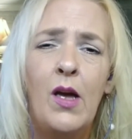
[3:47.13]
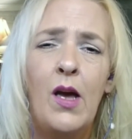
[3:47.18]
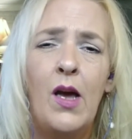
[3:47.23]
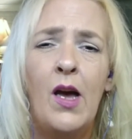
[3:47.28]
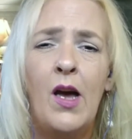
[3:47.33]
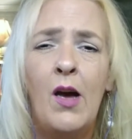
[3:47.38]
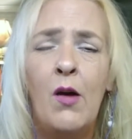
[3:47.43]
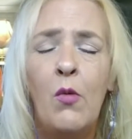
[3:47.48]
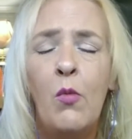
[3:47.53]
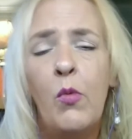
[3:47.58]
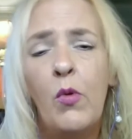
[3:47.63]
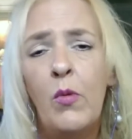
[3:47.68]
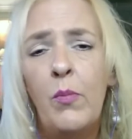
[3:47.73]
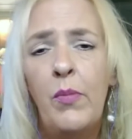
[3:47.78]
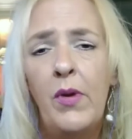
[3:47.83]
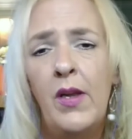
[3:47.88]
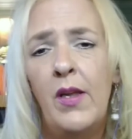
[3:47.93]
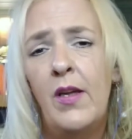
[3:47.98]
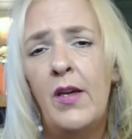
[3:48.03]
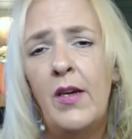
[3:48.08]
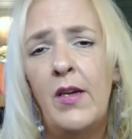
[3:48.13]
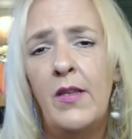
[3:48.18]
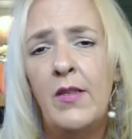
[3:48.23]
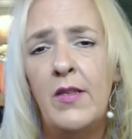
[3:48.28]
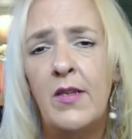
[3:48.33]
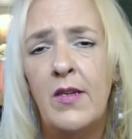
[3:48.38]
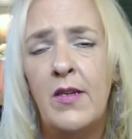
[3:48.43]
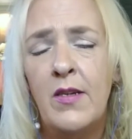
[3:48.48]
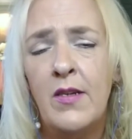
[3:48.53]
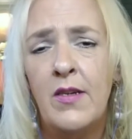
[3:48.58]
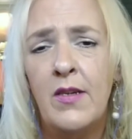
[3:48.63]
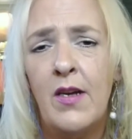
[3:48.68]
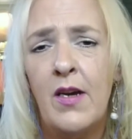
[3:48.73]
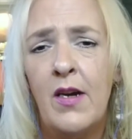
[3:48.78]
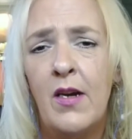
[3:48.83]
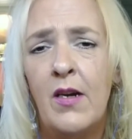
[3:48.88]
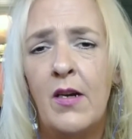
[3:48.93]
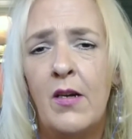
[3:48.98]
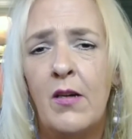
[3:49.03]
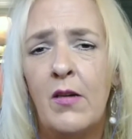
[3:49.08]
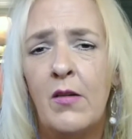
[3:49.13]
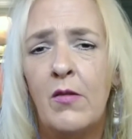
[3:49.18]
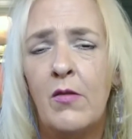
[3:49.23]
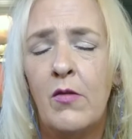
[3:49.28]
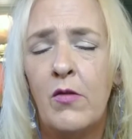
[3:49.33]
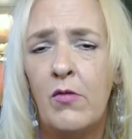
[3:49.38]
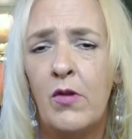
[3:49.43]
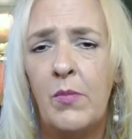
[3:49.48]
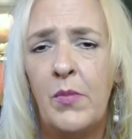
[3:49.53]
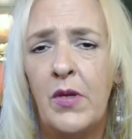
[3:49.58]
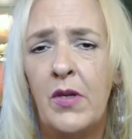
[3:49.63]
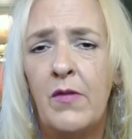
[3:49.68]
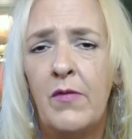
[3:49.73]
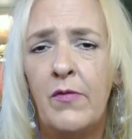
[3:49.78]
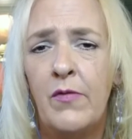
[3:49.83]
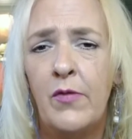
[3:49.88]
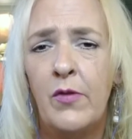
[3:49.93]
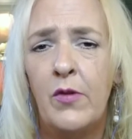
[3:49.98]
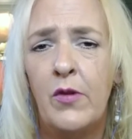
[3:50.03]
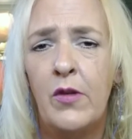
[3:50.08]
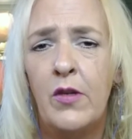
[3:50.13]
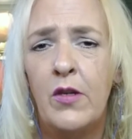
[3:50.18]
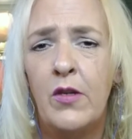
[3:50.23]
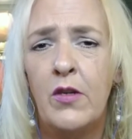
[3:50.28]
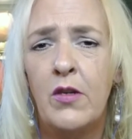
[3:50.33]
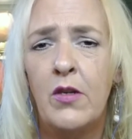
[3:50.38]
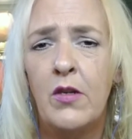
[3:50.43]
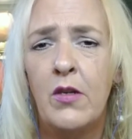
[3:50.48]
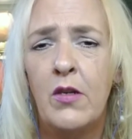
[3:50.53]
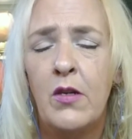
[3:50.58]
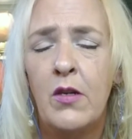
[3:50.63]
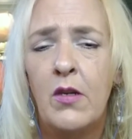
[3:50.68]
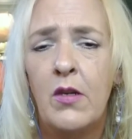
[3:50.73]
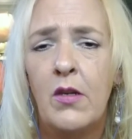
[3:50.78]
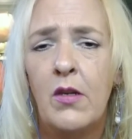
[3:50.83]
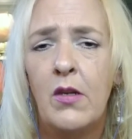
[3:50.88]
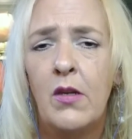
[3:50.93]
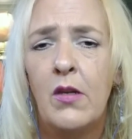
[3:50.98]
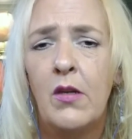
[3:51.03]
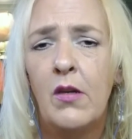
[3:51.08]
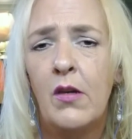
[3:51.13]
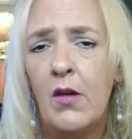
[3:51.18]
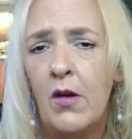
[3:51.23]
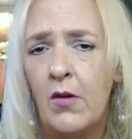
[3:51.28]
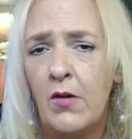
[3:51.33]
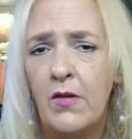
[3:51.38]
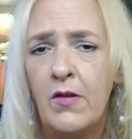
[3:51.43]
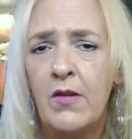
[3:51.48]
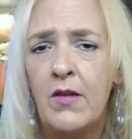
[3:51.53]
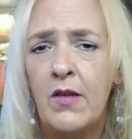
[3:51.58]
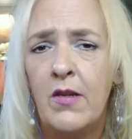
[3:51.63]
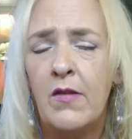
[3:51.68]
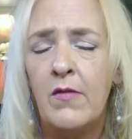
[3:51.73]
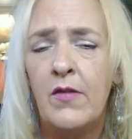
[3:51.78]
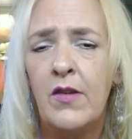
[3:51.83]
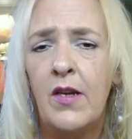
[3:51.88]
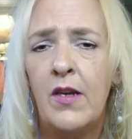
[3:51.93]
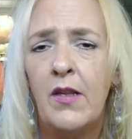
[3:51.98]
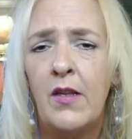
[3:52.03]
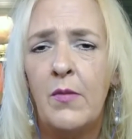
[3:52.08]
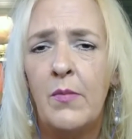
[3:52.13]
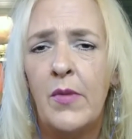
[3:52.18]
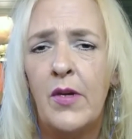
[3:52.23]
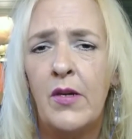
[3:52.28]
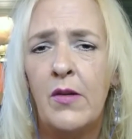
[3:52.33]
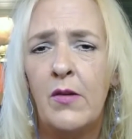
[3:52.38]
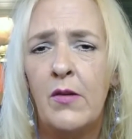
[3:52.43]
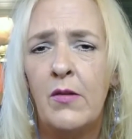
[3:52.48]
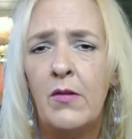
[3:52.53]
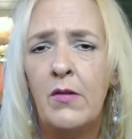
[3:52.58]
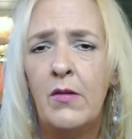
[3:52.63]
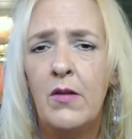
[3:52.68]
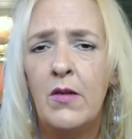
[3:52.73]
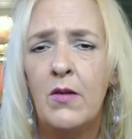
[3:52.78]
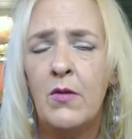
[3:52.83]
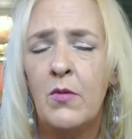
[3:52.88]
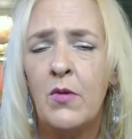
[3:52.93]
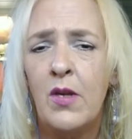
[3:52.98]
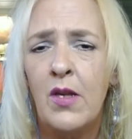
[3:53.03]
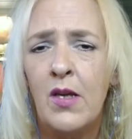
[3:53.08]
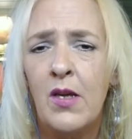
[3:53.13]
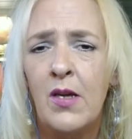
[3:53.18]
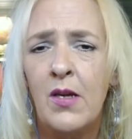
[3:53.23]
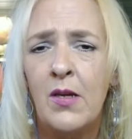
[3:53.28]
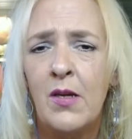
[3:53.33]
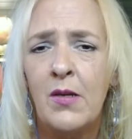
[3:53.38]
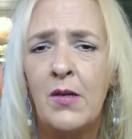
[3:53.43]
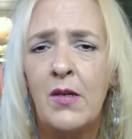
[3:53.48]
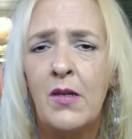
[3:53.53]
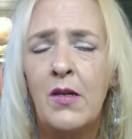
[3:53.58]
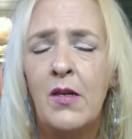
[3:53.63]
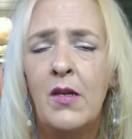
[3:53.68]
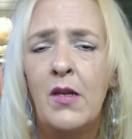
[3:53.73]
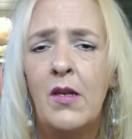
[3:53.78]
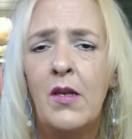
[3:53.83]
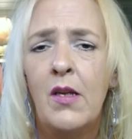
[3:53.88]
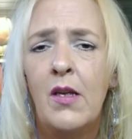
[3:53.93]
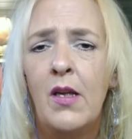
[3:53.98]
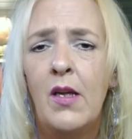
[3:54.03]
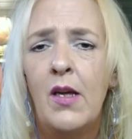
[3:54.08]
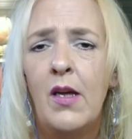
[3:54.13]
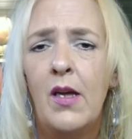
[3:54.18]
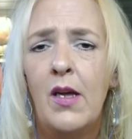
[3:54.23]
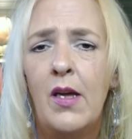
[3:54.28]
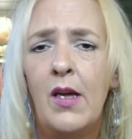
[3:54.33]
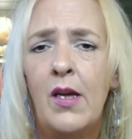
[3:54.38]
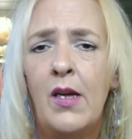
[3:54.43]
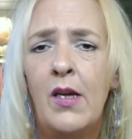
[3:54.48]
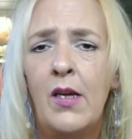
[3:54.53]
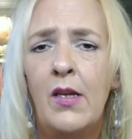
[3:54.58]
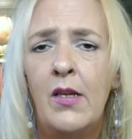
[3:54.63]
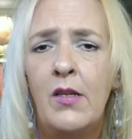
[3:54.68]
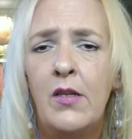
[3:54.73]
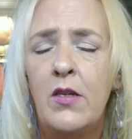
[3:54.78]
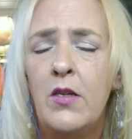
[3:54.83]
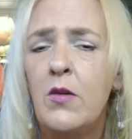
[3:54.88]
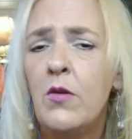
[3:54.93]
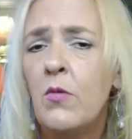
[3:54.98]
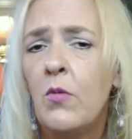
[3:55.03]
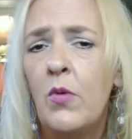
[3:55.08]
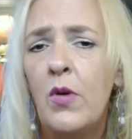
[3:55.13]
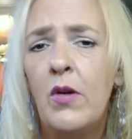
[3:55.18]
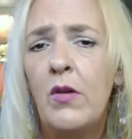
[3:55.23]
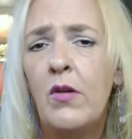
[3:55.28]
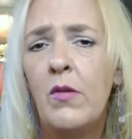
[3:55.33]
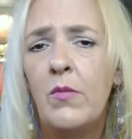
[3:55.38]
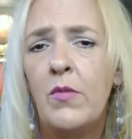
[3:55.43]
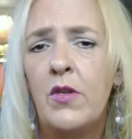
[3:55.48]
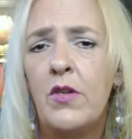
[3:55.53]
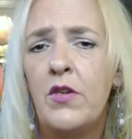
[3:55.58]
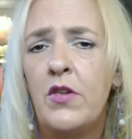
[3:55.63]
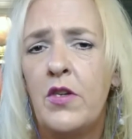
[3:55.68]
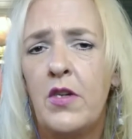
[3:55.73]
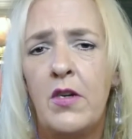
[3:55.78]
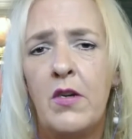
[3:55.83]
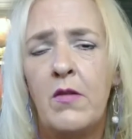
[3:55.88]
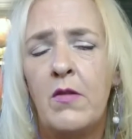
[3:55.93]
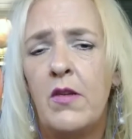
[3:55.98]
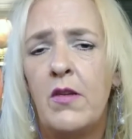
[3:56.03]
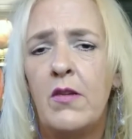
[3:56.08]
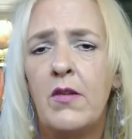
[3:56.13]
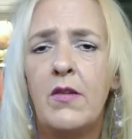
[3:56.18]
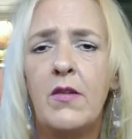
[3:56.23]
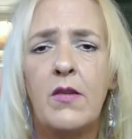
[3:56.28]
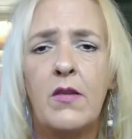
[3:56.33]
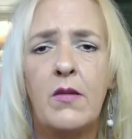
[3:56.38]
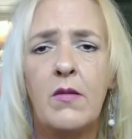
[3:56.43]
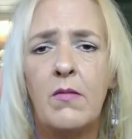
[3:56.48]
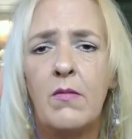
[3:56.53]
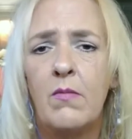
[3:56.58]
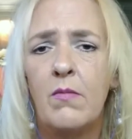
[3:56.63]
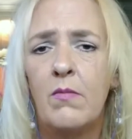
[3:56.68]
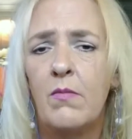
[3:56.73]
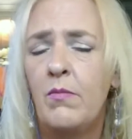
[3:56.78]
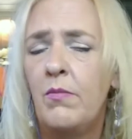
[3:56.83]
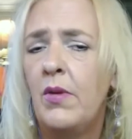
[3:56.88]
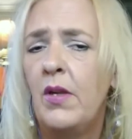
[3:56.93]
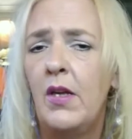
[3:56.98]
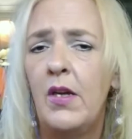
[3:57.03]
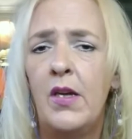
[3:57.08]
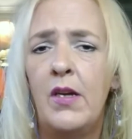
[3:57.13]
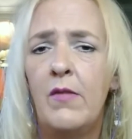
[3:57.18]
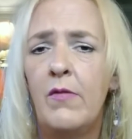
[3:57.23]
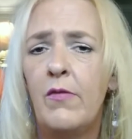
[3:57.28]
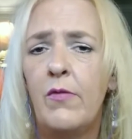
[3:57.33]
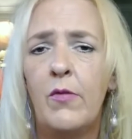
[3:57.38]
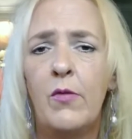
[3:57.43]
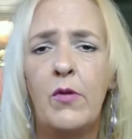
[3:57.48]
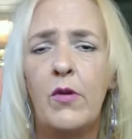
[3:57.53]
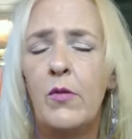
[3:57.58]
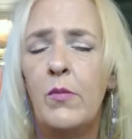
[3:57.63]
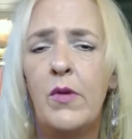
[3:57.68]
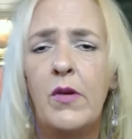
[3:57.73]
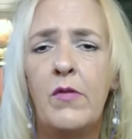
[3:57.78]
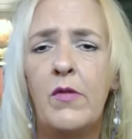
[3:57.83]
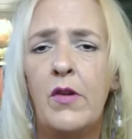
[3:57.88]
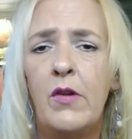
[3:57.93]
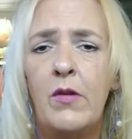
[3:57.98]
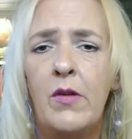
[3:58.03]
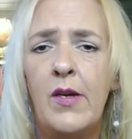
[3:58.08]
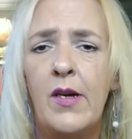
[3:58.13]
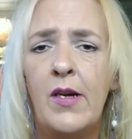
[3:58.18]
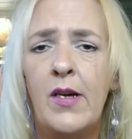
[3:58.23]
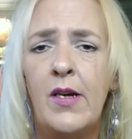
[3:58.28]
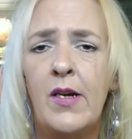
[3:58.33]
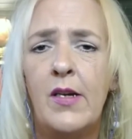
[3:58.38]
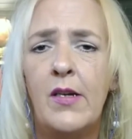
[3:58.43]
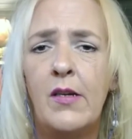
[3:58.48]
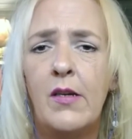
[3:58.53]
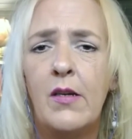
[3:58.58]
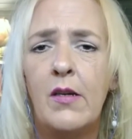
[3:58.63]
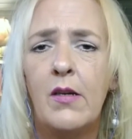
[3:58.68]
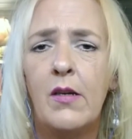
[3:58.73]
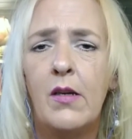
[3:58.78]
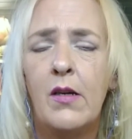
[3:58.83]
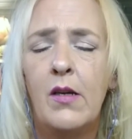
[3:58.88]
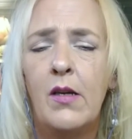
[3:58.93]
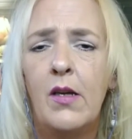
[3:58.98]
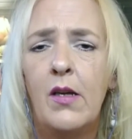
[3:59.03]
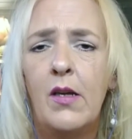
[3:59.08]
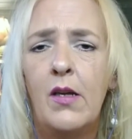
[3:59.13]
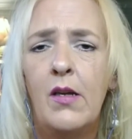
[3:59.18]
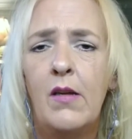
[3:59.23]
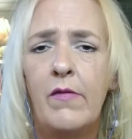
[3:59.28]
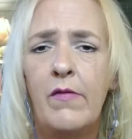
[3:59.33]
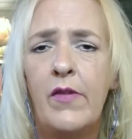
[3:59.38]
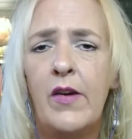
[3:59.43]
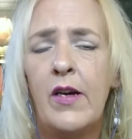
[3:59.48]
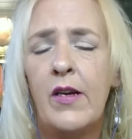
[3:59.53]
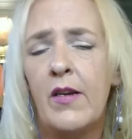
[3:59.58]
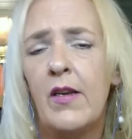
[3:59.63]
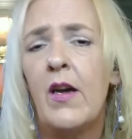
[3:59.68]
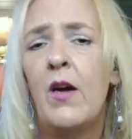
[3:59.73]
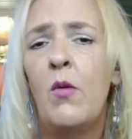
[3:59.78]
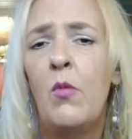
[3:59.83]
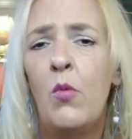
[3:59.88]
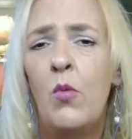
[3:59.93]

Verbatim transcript: I will play the entire three minute footage courtesy of Daily Mail online. And you're welcome to share this, play it for whomever you like. In fact, I